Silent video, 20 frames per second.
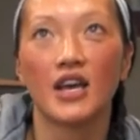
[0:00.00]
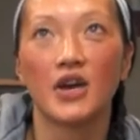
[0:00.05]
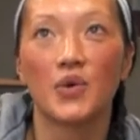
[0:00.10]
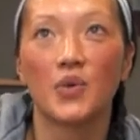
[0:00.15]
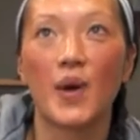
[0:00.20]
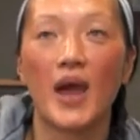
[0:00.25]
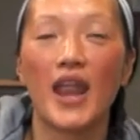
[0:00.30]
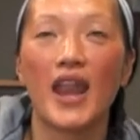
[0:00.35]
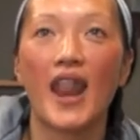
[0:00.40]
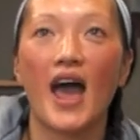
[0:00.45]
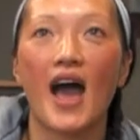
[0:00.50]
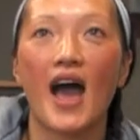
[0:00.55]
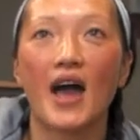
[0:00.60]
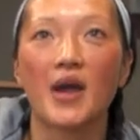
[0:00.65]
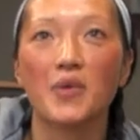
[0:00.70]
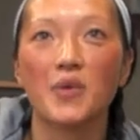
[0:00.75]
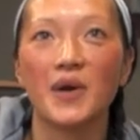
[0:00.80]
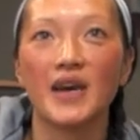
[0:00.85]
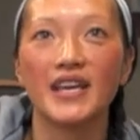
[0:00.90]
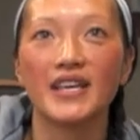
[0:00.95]
when
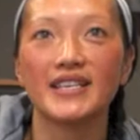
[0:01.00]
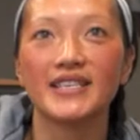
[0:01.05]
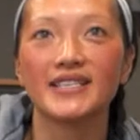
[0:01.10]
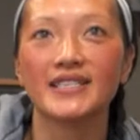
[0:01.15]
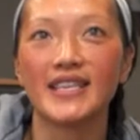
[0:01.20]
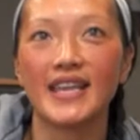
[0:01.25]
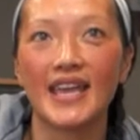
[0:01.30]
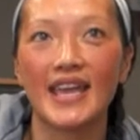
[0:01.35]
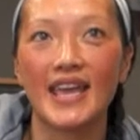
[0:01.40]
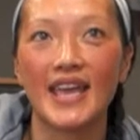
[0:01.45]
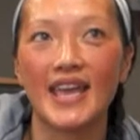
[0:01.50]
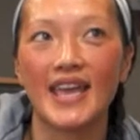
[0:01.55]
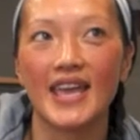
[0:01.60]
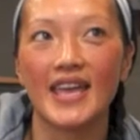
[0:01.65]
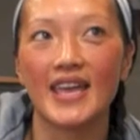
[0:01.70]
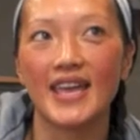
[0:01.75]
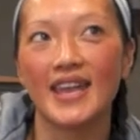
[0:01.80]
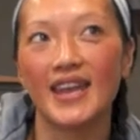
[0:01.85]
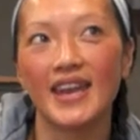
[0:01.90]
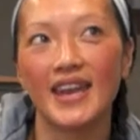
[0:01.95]
I was
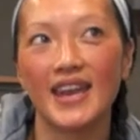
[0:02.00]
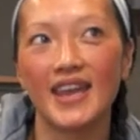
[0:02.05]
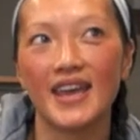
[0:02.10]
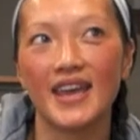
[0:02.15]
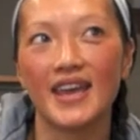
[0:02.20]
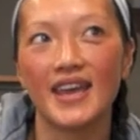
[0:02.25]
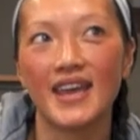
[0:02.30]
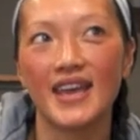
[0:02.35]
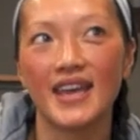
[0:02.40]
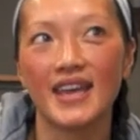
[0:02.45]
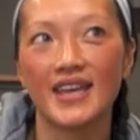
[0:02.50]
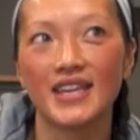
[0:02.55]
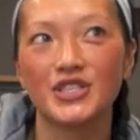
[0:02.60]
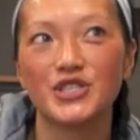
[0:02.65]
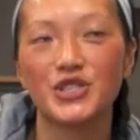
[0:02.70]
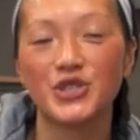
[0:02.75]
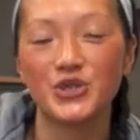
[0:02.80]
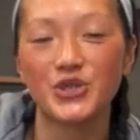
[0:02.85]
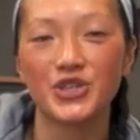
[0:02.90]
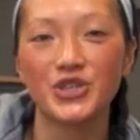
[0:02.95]
in
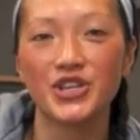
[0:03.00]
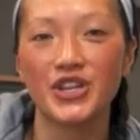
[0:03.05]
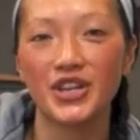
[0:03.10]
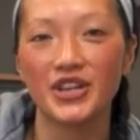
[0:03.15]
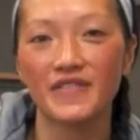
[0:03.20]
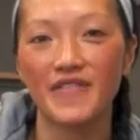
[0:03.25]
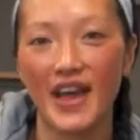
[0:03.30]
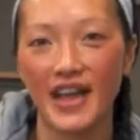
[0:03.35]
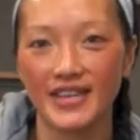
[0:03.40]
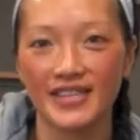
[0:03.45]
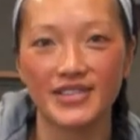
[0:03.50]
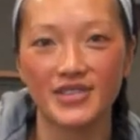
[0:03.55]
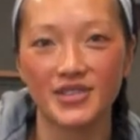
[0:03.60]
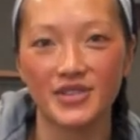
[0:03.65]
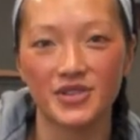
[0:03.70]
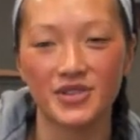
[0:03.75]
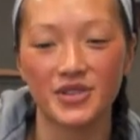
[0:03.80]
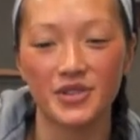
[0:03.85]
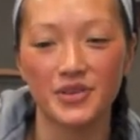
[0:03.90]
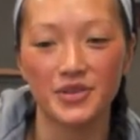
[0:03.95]
junior year of high
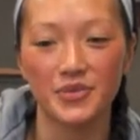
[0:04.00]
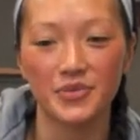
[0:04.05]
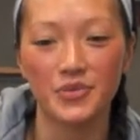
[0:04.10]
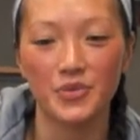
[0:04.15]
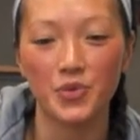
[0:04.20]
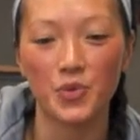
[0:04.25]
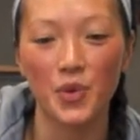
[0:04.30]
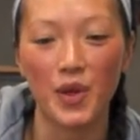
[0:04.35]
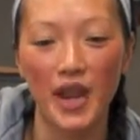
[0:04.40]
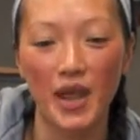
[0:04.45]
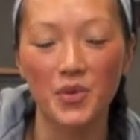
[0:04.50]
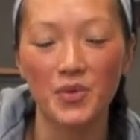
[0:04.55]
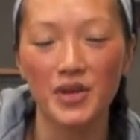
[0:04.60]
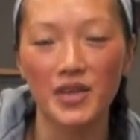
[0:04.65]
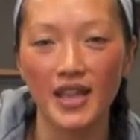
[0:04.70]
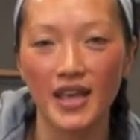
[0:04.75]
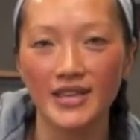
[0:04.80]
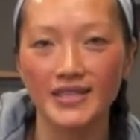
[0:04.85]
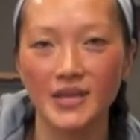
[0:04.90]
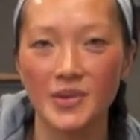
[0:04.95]
school, the when I
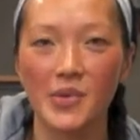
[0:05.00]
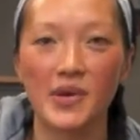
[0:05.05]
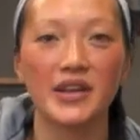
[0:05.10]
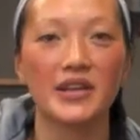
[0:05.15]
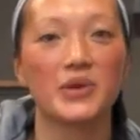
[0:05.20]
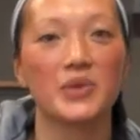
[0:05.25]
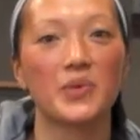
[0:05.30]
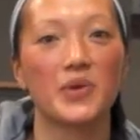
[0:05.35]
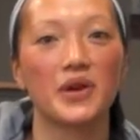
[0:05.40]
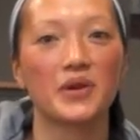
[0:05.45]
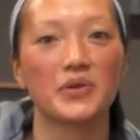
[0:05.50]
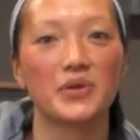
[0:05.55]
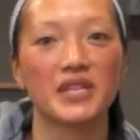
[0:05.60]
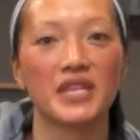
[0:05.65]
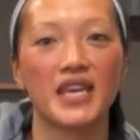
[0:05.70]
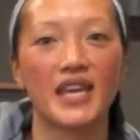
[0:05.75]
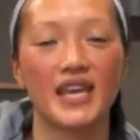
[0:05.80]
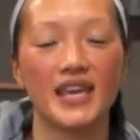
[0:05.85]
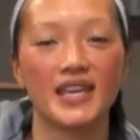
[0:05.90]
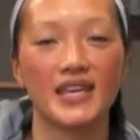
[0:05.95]
realized I wanted to work
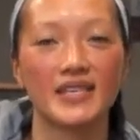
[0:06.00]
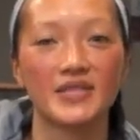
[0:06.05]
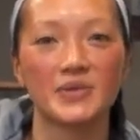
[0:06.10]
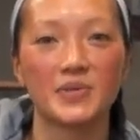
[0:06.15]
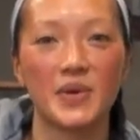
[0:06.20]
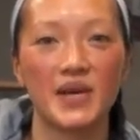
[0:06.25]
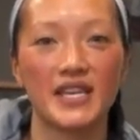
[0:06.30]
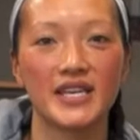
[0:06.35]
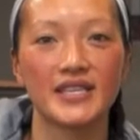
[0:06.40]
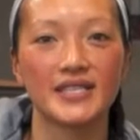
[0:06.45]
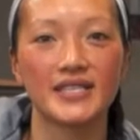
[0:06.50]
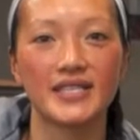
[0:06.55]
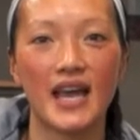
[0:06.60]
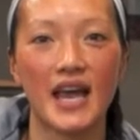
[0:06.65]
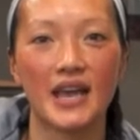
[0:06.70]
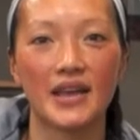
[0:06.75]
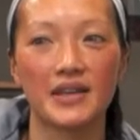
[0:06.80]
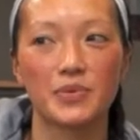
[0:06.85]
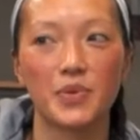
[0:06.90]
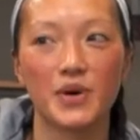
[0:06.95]
with kids was
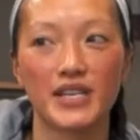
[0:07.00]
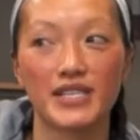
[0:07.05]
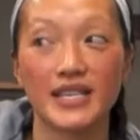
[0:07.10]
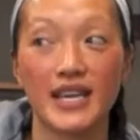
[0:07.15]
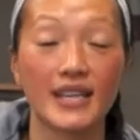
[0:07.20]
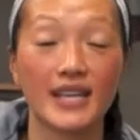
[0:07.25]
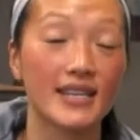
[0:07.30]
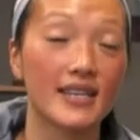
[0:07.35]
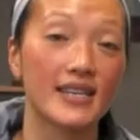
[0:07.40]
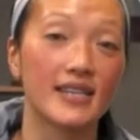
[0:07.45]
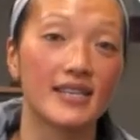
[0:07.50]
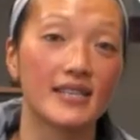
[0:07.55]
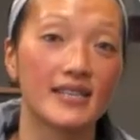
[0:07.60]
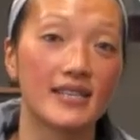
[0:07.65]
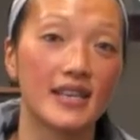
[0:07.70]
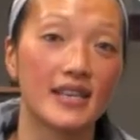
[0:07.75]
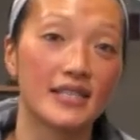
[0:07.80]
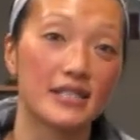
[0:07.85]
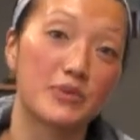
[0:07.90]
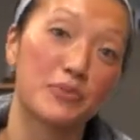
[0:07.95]
I worked at
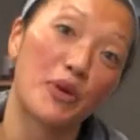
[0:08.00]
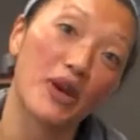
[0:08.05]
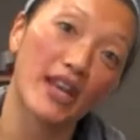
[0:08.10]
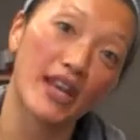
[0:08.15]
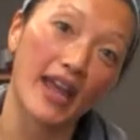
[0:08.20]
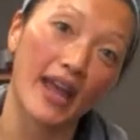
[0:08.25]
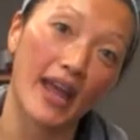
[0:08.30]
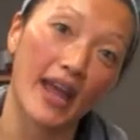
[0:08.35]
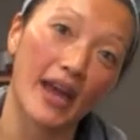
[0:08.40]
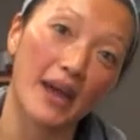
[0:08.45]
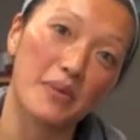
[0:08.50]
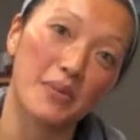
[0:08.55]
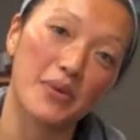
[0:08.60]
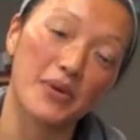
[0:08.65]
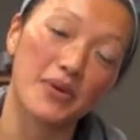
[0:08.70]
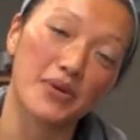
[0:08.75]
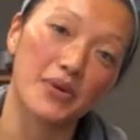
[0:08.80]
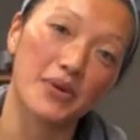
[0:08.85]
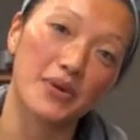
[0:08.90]
a, a spring camp